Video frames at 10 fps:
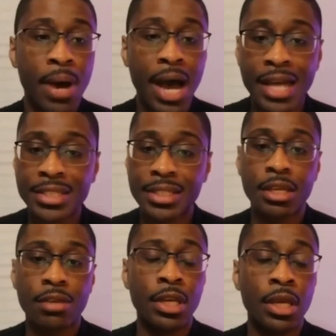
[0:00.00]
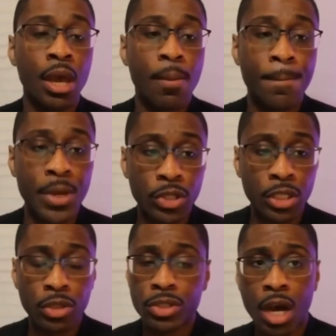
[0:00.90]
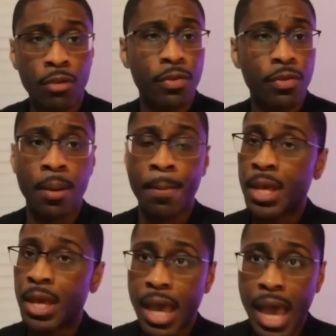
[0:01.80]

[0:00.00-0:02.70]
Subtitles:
positivity, building yourself up.